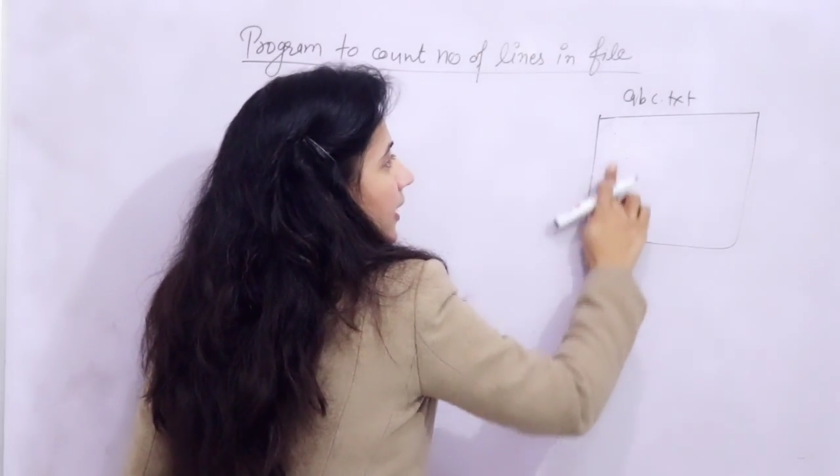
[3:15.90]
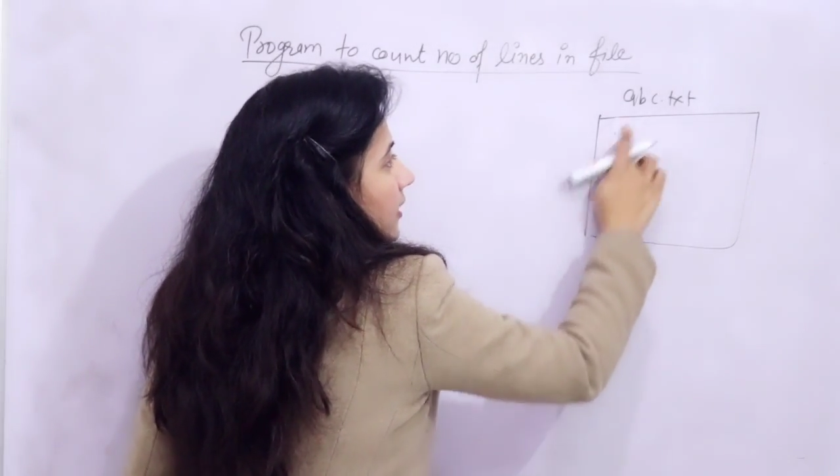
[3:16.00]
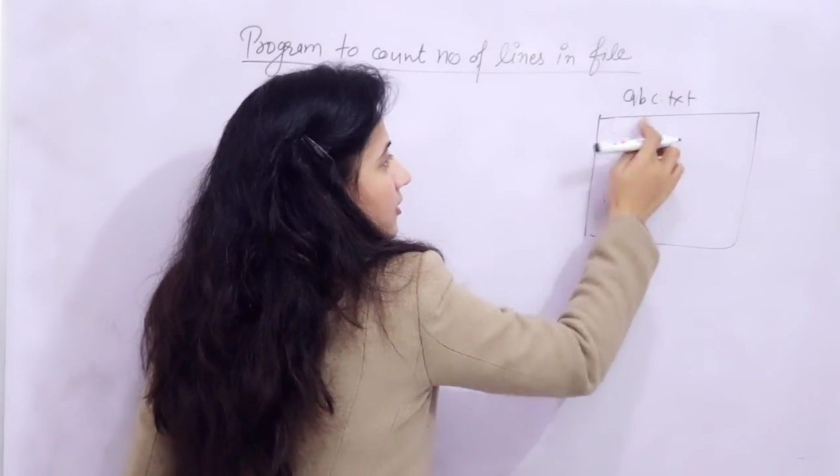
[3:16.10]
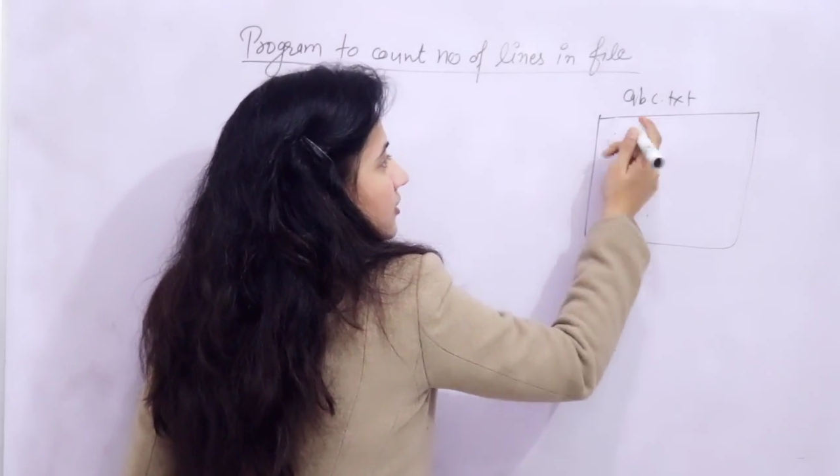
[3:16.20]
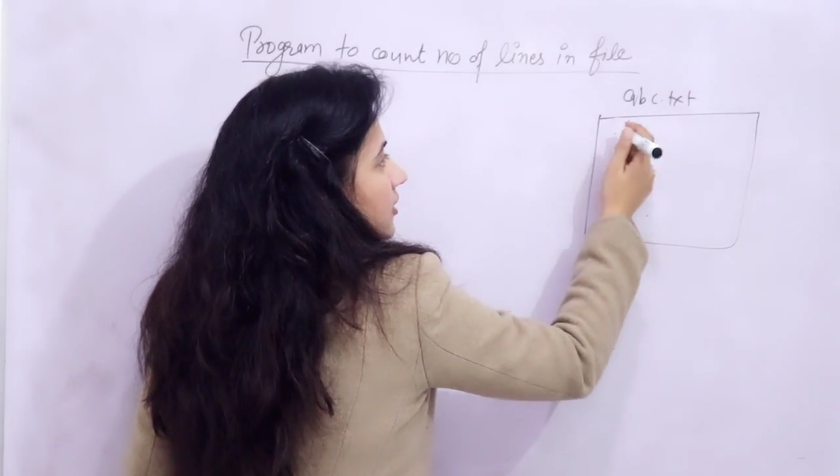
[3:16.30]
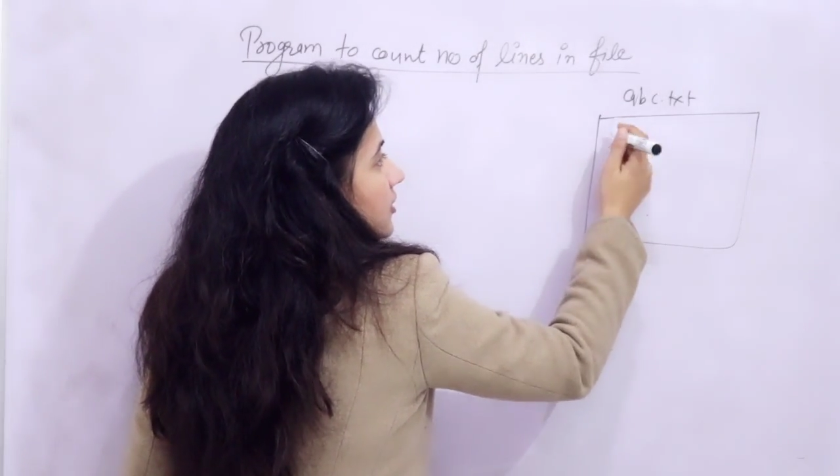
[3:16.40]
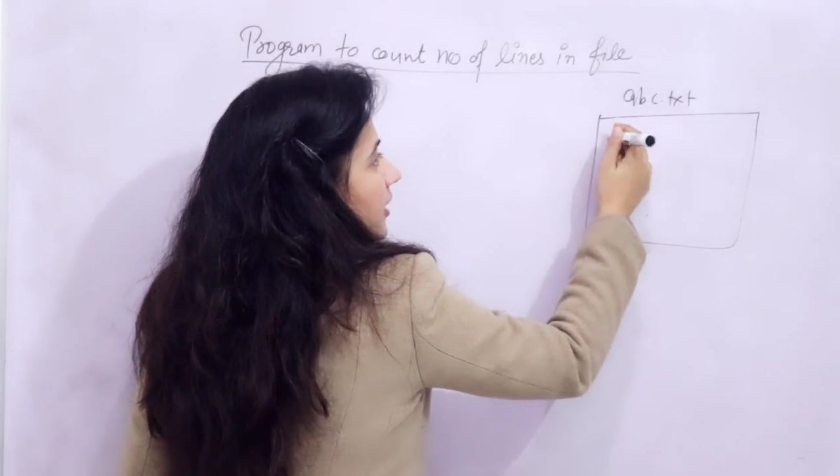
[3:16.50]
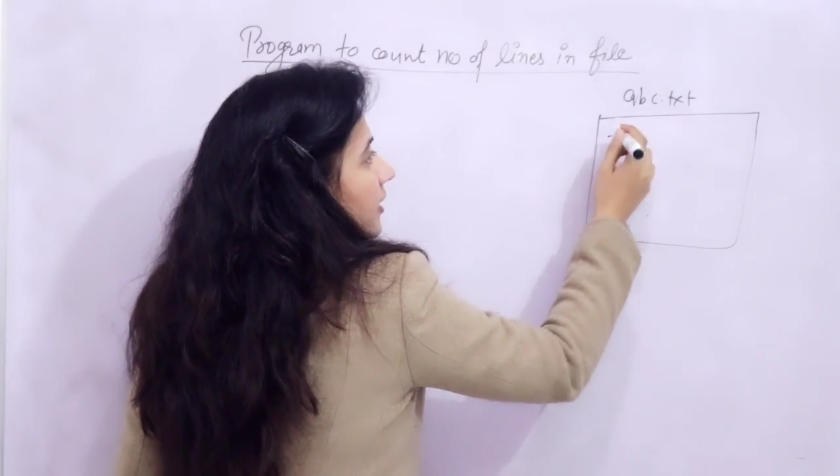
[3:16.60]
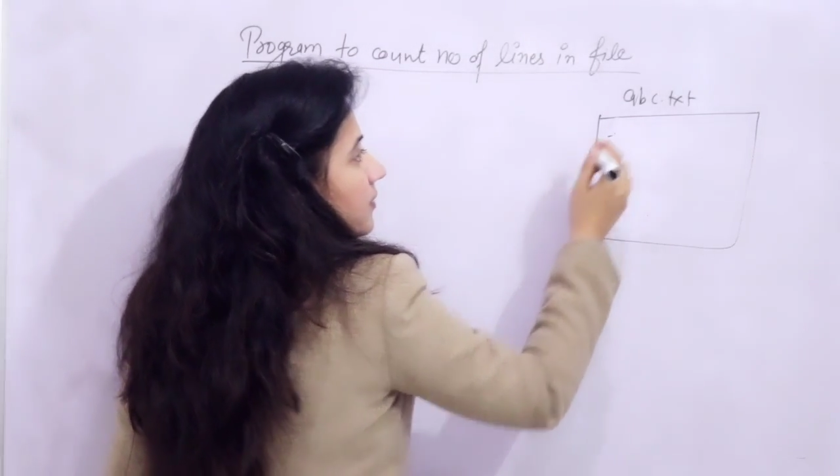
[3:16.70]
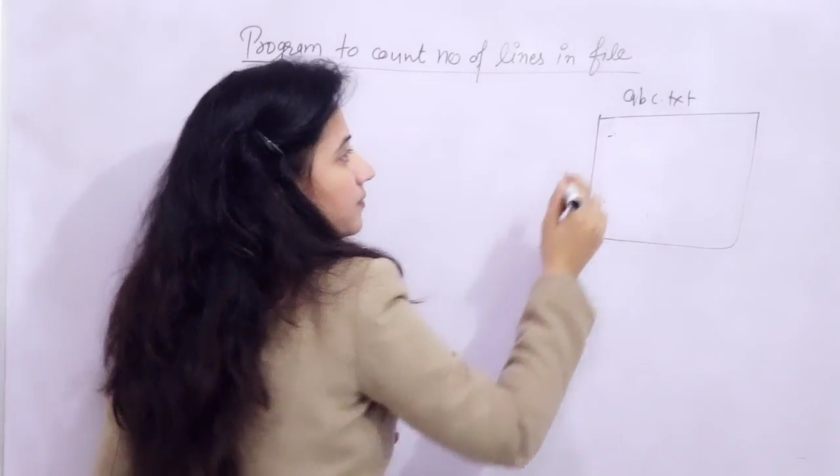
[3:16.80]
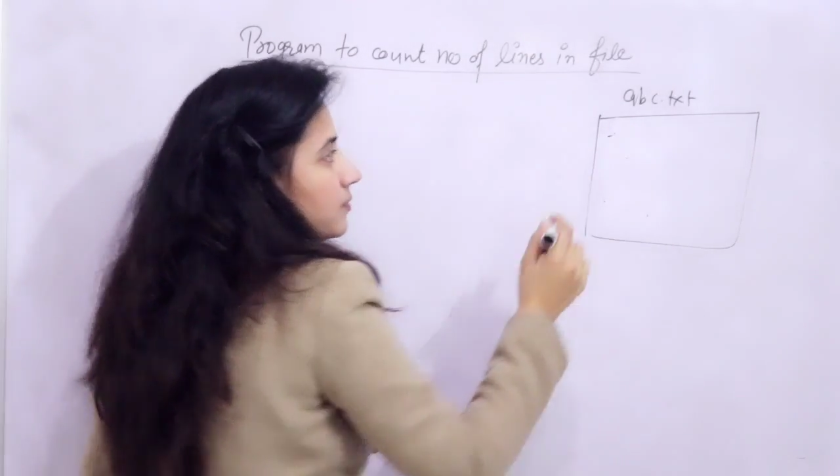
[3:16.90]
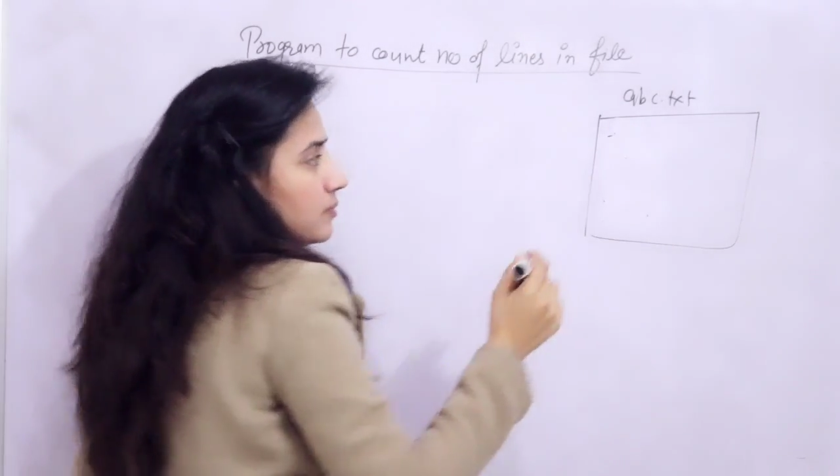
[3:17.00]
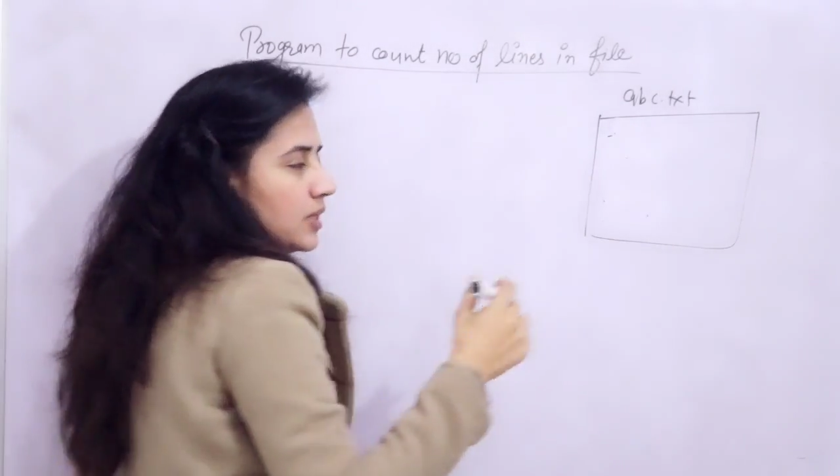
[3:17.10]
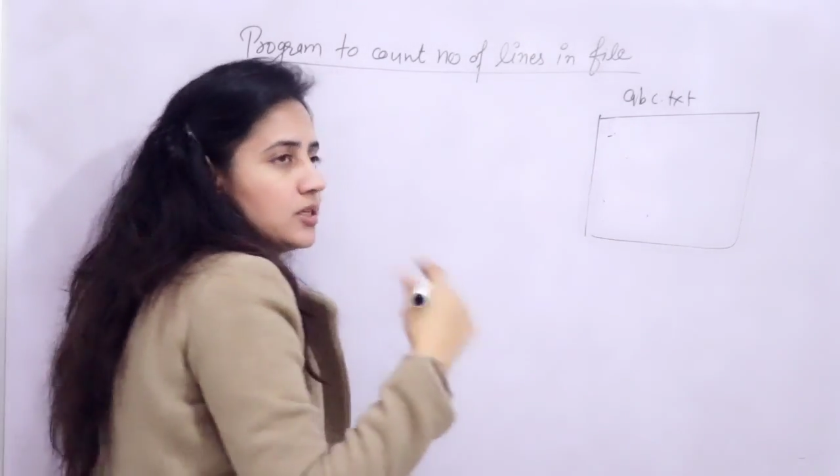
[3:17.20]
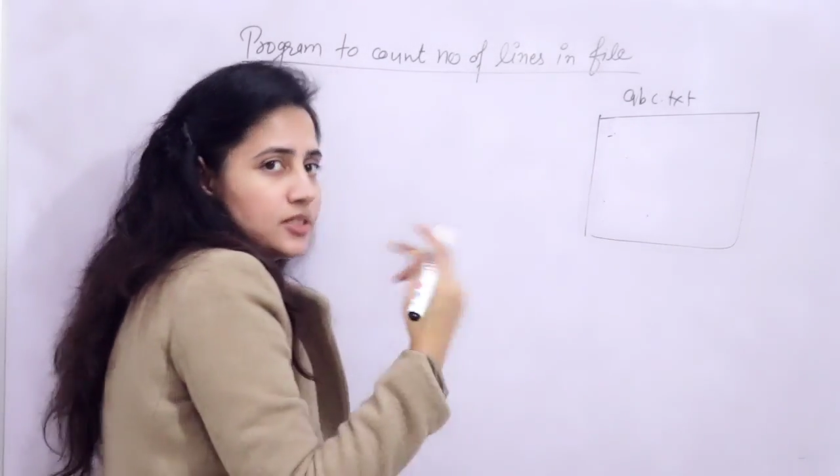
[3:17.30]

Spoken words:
and cursor is here, then